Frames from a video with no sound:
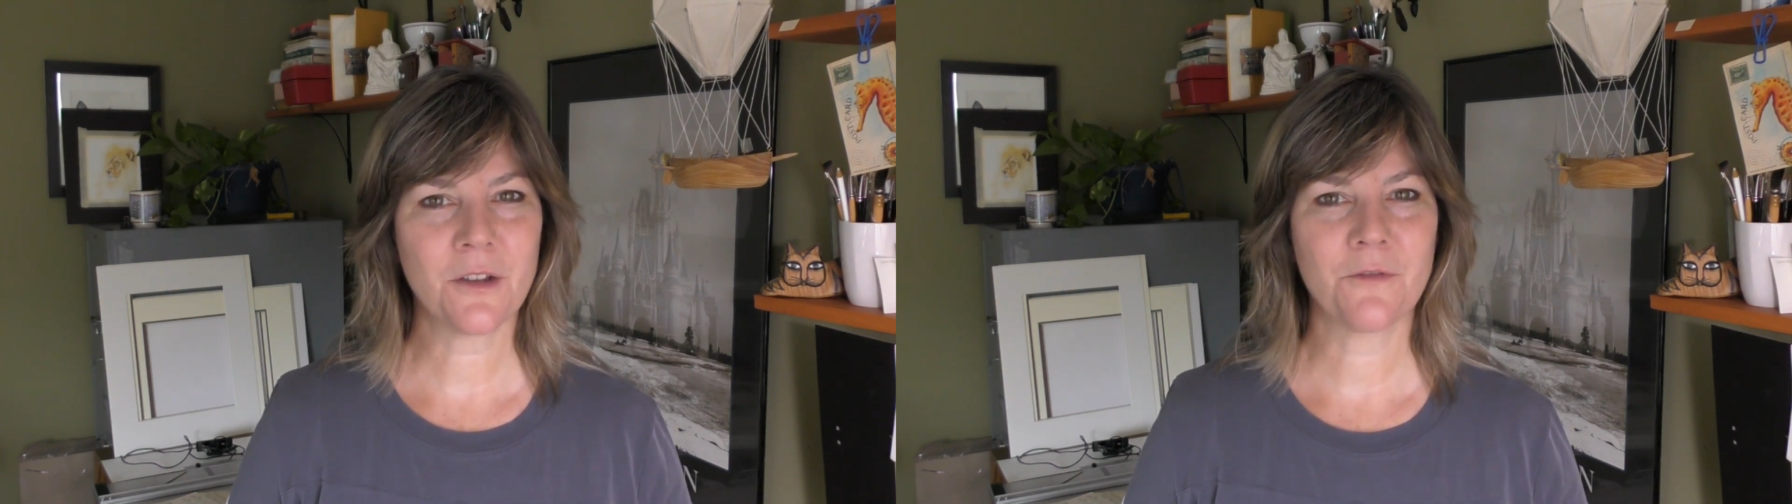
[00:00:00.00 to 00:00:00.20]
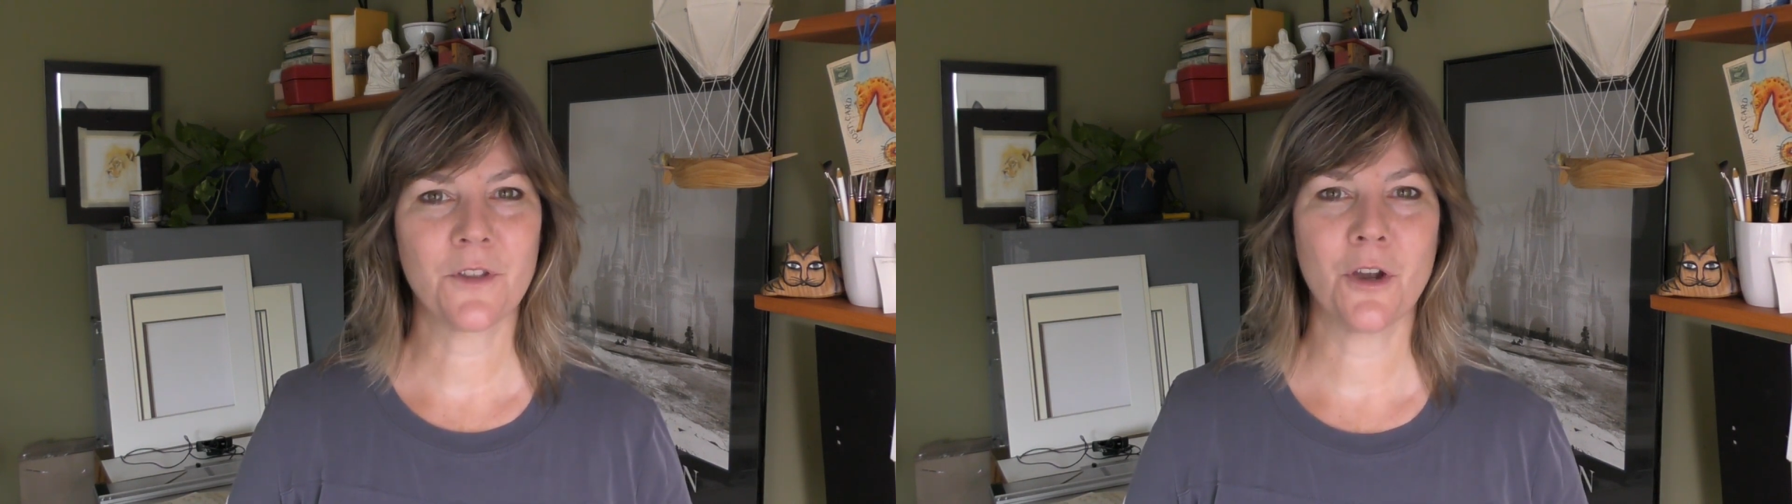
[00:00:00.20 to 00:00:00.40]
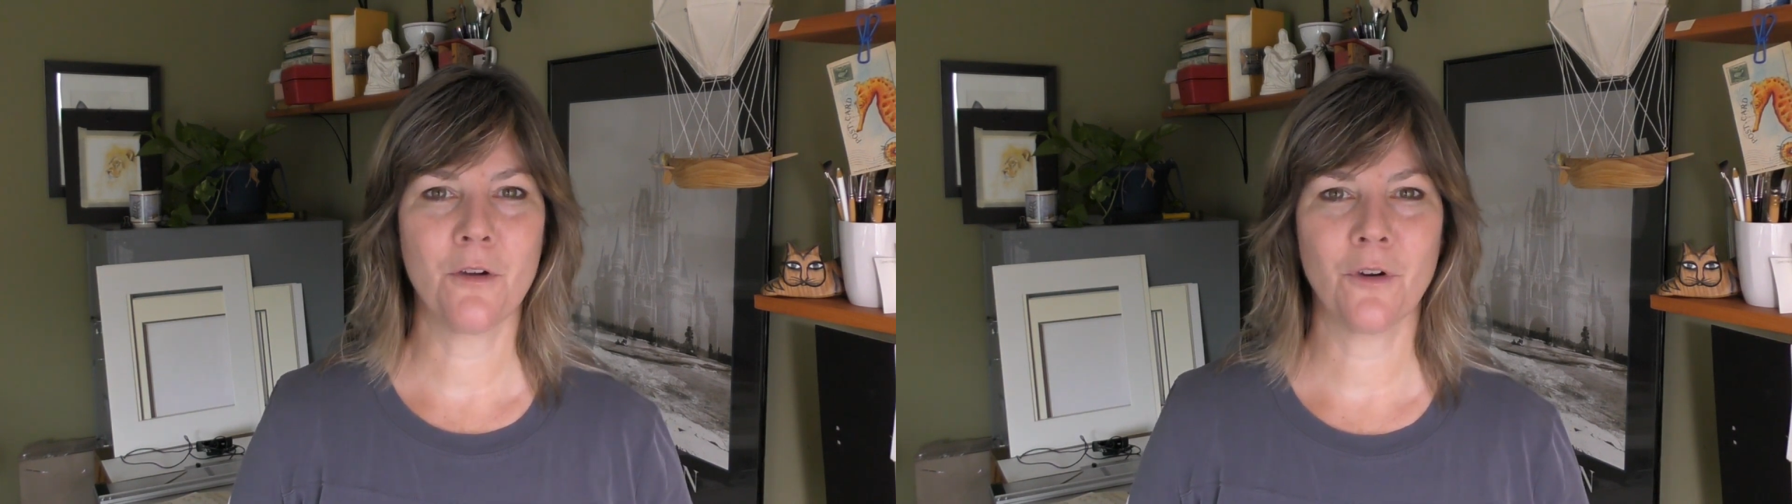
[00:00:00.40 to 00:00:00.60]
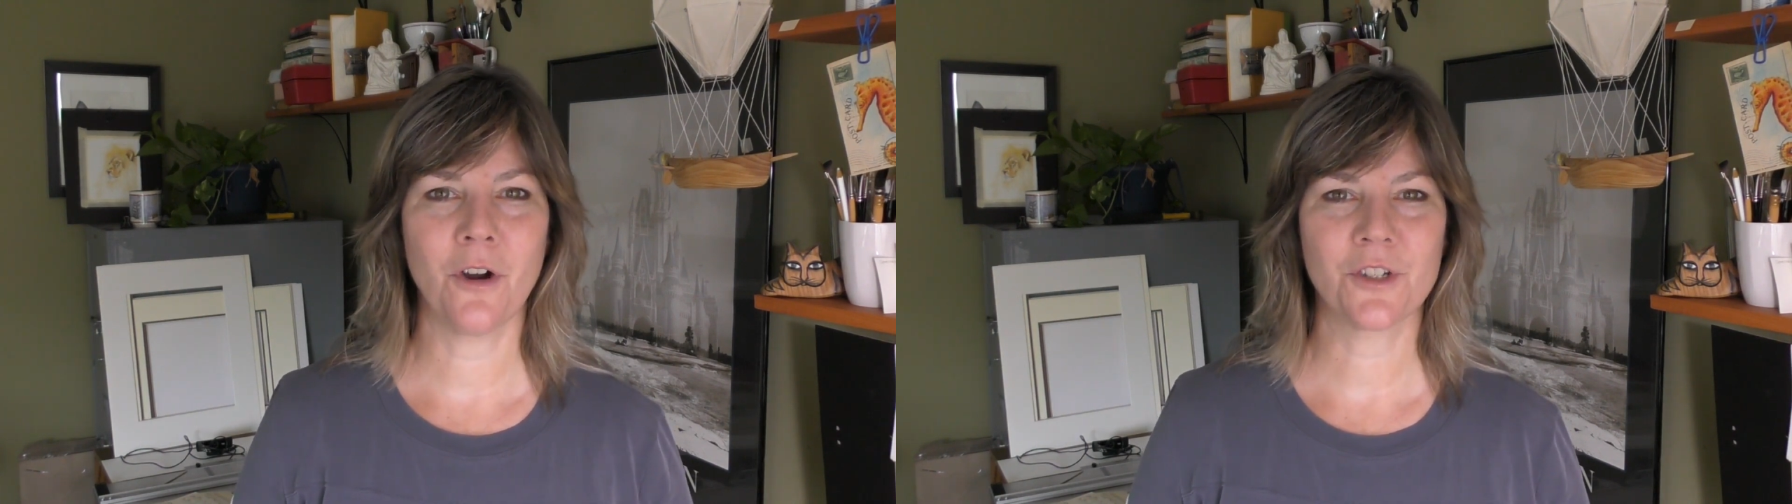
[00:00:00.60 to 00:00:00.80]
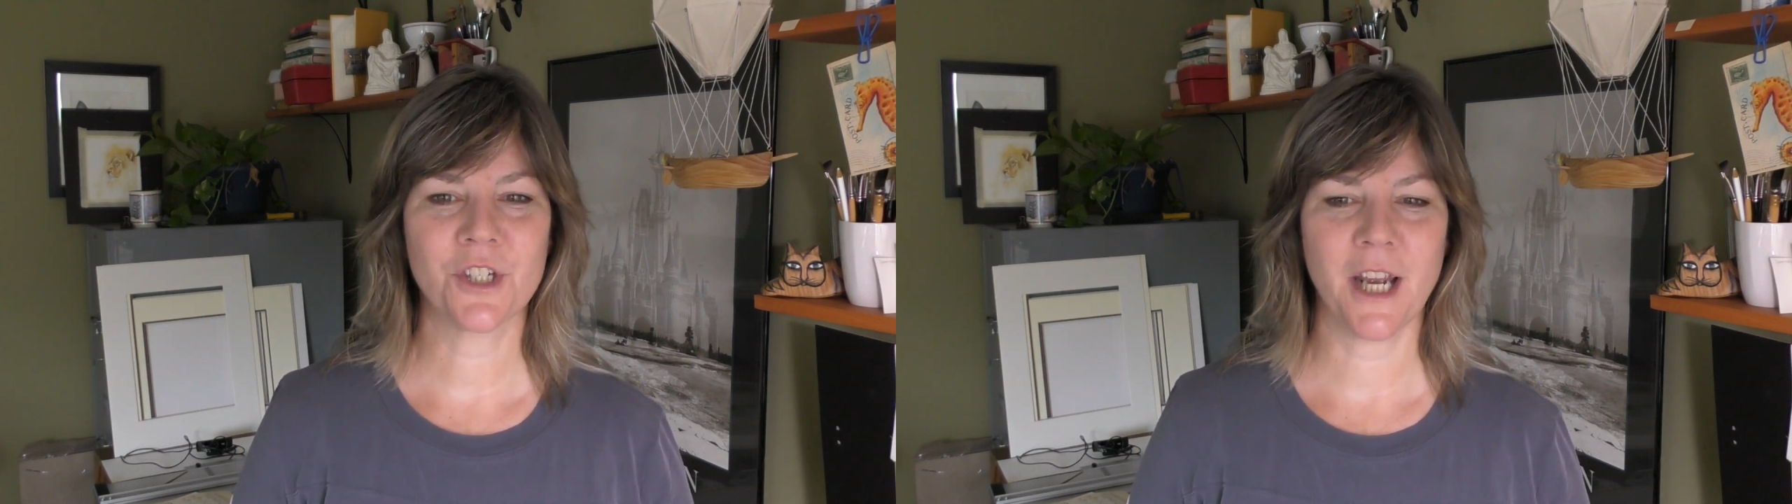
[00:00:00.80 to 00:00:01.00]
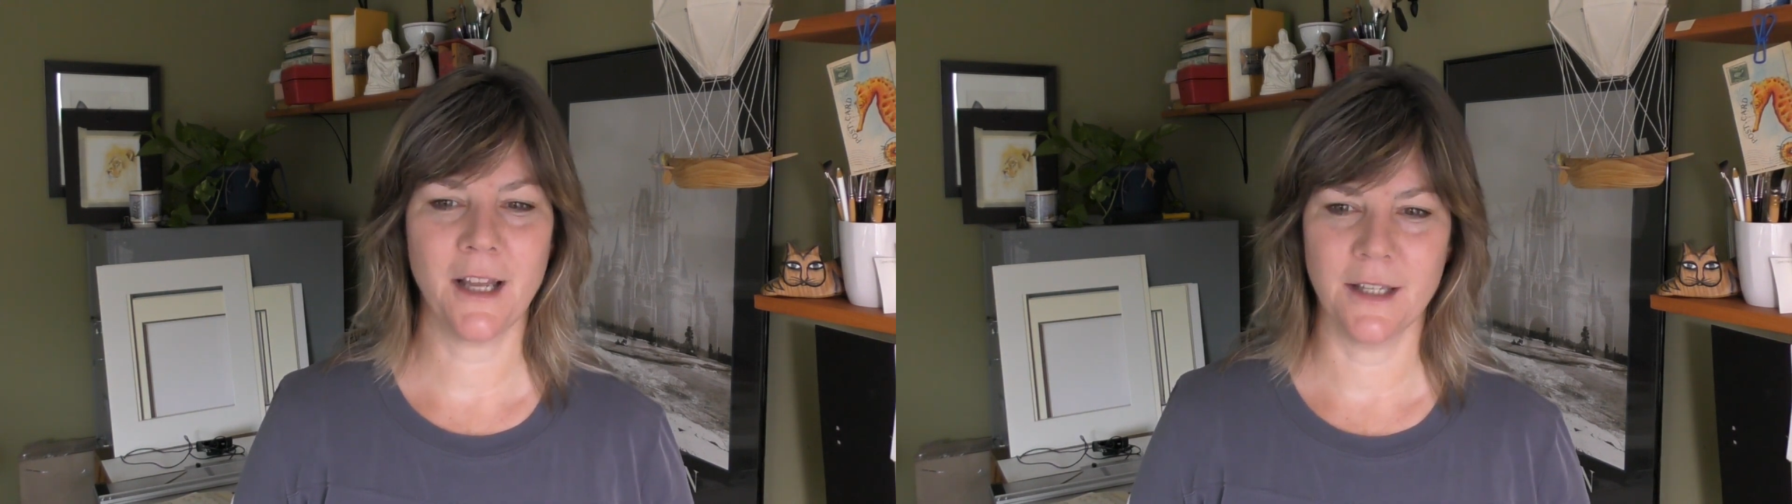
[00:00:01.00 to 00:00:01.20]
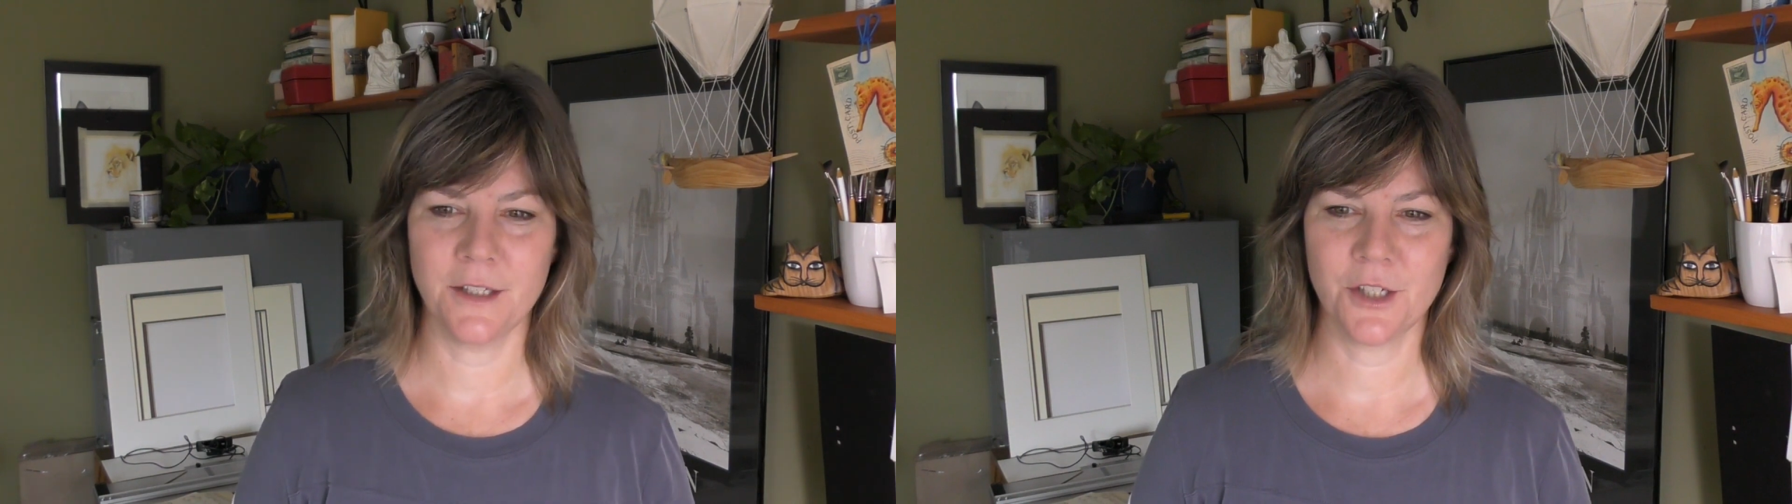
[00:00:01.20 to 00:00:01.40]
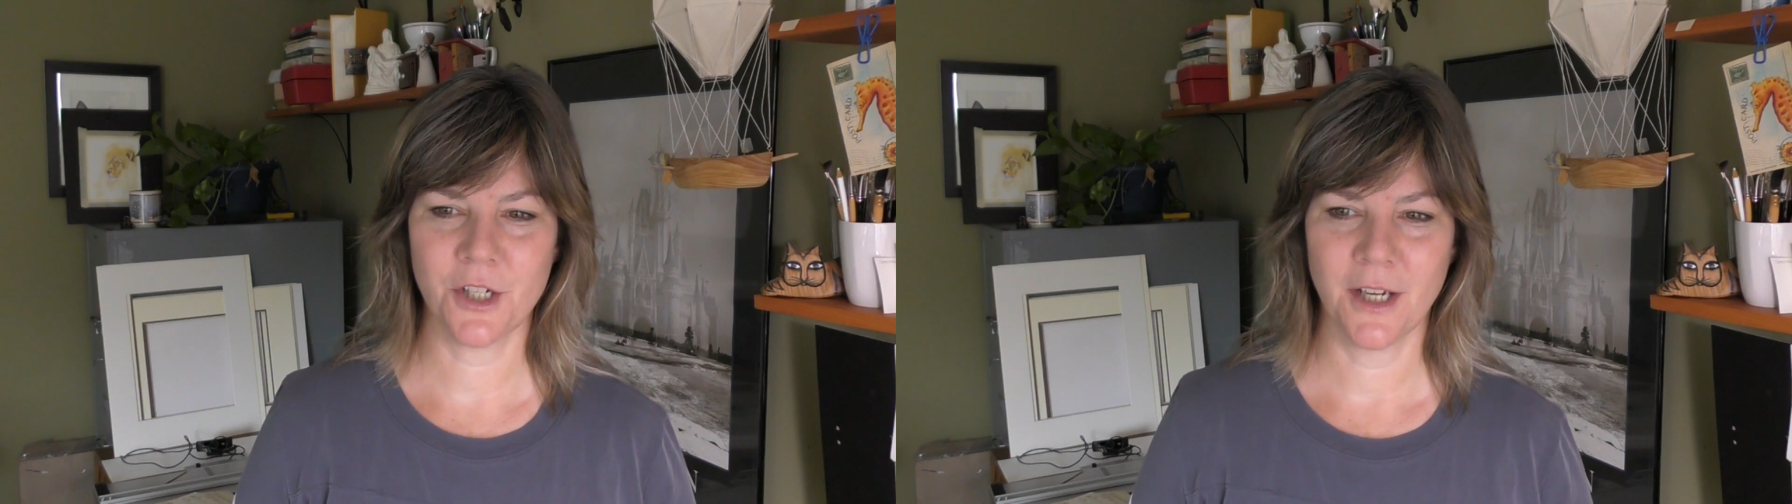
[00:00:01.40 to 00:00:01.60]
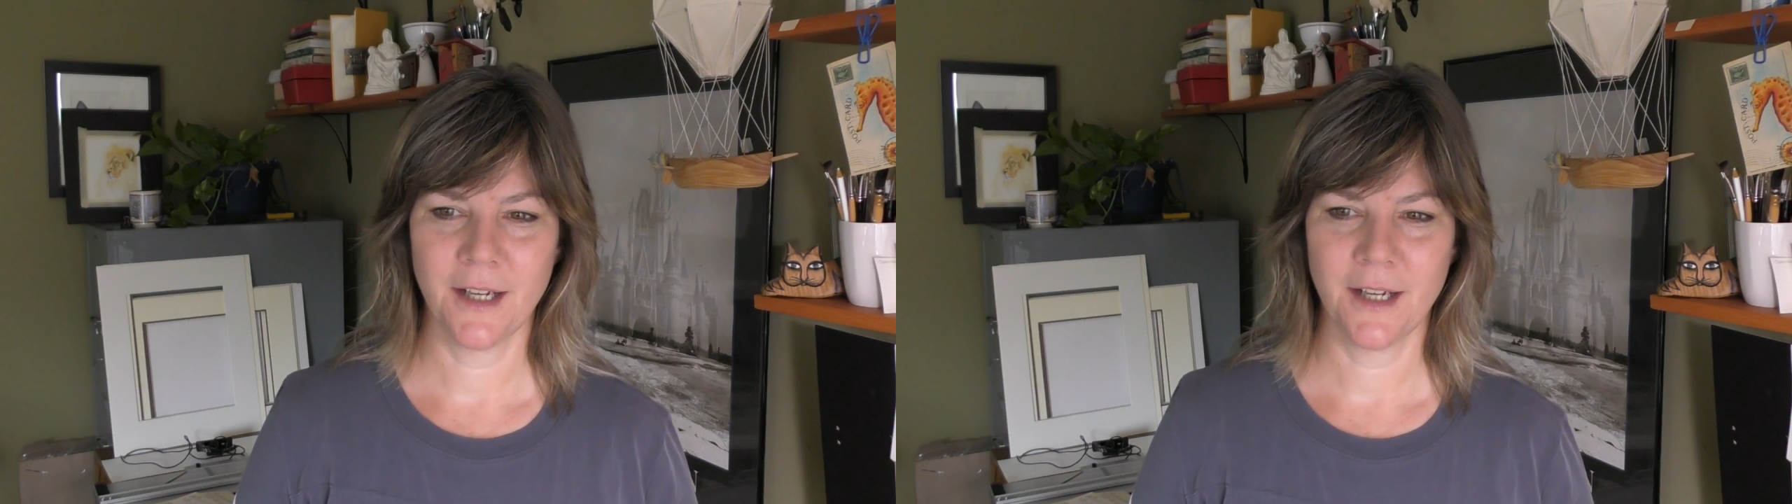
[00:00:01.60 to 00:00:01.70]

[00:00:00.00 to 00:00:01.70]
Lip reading: of the overall challenge?